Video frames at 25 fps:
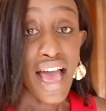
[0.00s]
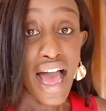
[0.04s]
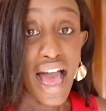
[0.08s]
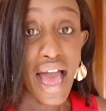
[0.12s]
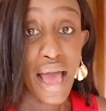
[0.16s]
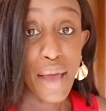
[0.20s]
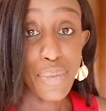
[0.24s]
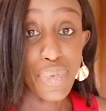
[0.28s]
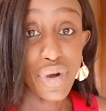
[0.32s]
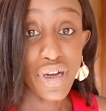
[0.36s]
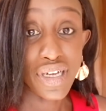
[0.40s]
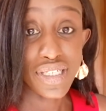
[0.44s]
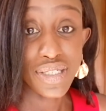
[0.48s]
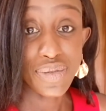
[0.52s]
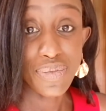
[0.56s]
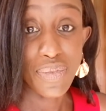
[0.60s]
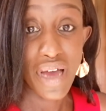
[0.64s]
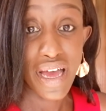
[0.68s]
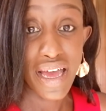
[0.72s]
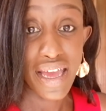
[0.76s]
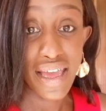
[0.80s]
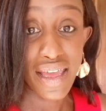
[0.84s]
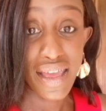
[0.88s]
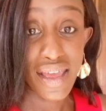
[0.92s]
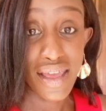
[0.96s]
I bought
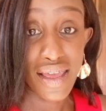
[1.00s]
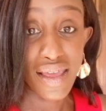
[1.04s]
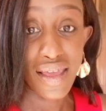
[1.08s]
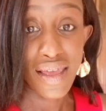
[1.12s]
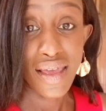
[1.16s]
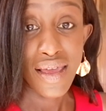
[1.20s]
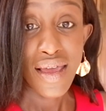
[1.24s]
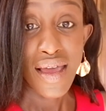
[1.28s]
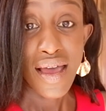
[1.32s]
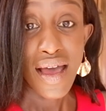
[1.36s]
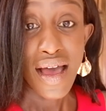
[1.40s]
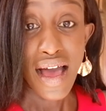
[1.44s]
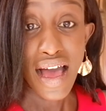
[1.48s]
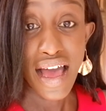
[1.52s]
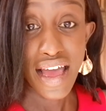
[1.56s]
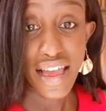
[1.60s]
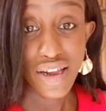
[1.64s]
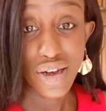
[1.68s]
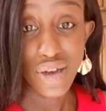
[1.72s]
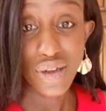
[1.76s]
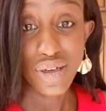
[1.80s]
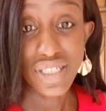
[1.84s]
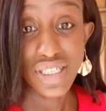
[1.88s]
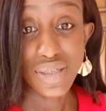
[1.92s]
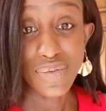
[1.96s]
my high
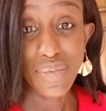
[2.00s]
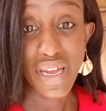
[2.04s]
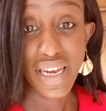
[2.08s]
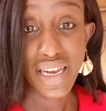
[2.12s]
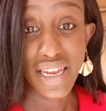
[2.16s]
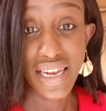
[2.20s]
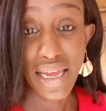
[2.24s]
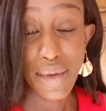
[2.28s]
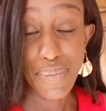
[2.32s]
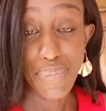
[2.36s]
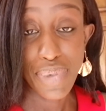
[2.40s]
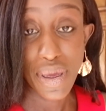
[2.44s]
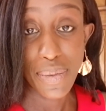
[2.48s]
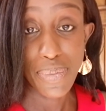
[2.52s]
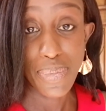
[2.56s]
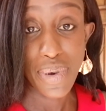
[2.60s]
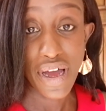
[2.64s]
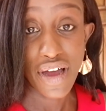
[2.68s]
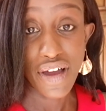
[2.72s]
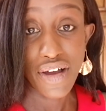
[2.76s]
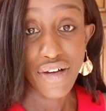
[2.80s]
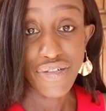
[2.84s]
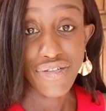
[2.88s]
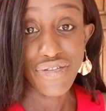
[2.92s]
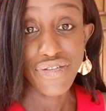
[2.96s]
gloss Manilla
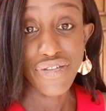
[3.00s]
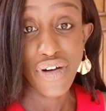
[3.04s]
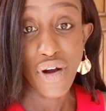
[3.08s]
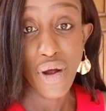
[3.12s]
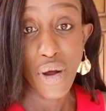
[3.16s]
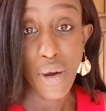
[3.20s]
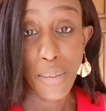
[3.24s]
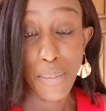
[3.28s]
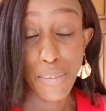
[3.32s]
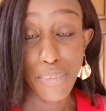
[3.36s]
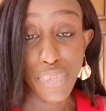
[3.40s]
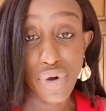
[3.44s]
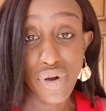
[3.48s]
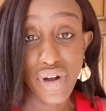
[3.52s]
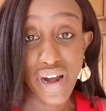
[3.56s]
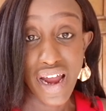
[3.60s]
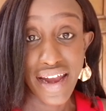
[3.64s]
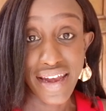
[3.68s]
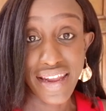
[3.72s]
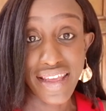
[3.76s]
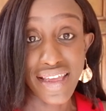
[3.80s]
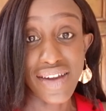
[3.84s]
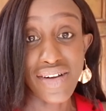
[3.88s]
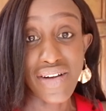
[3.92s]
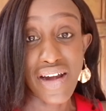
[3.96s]
paper from
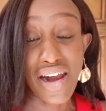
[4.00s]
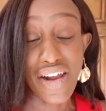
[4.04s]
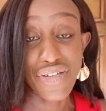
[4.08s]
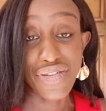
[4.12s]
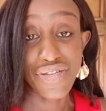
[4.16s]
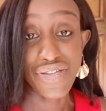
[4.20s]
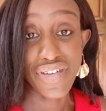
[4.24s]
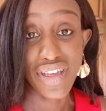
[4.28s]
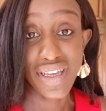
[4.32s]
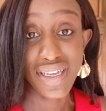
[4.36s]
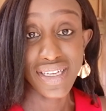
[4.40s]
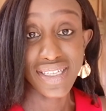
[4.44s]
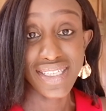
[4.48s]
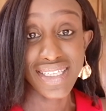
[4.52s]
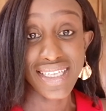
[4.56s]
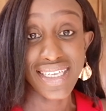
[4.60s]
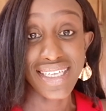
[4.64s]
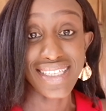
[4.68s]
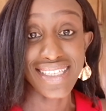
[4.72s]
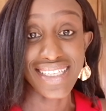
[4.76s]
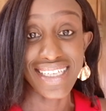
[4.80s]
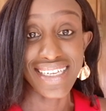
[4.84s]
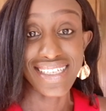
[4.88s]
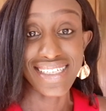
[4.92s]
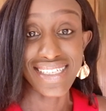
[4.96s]
Burhani Graphics.
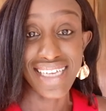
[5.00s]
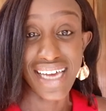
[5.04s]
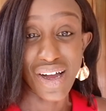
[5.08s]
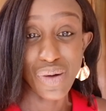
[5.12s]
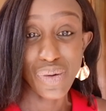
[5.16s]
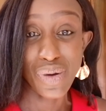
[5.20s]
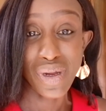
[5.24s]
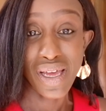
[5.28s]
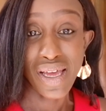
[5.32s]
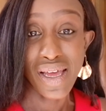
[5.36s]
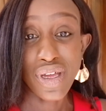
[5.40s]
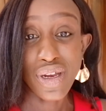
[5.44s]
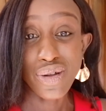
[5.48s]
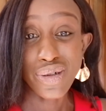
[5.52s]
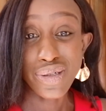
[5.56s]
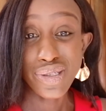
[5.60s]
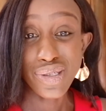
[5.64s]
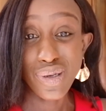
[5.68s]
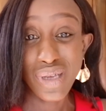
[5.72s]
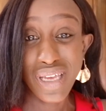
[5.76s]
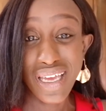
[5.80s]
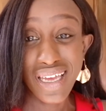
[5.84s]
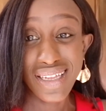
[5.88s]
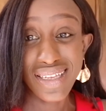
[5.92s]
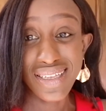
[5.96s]
It's in town. You can
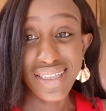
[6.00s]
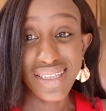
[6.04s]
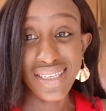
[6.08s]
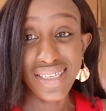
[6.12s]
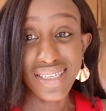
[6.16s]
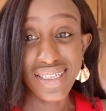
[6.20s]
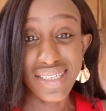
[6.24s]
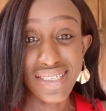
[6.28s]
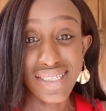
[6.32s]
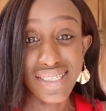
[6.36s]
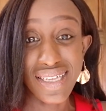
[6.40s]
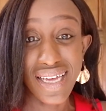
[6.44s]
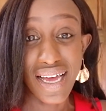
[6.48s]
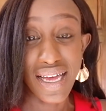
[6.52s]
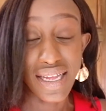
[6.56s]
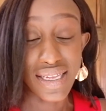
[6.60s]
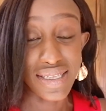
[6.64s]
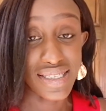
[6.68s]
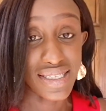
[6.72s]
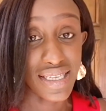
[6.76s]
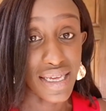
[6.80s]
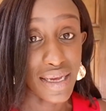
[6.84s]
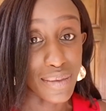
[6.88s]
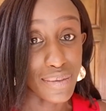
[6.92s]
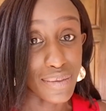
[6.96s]
also get this
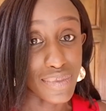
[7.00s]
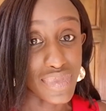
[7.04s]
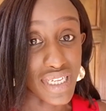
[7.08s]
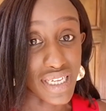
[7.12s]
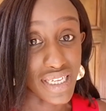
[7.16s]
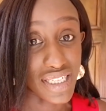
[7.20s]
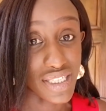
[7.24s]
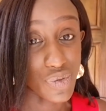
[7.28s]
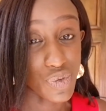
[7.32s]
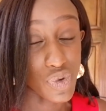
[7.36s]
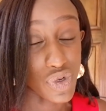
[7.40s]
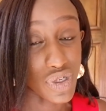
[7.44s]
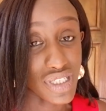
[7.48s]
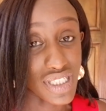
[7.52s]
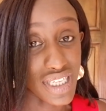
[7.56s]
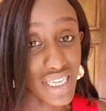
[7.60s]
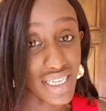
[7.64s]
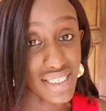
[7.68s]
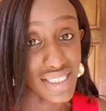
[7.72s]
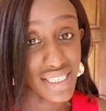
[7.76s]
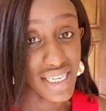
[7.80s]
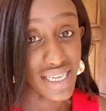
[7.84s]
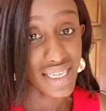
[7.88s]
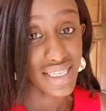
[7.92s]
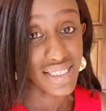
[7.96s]
at some textbook
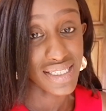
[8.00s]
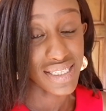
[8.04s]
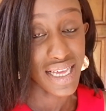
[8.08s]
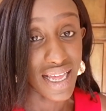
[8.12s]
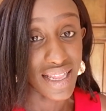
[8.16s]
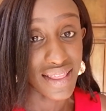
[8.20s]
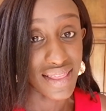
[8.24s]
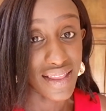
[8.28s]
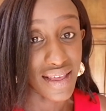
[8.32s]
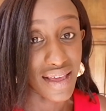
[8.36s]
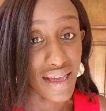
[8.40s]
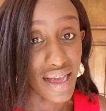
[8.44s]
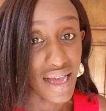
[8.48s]
centers, at the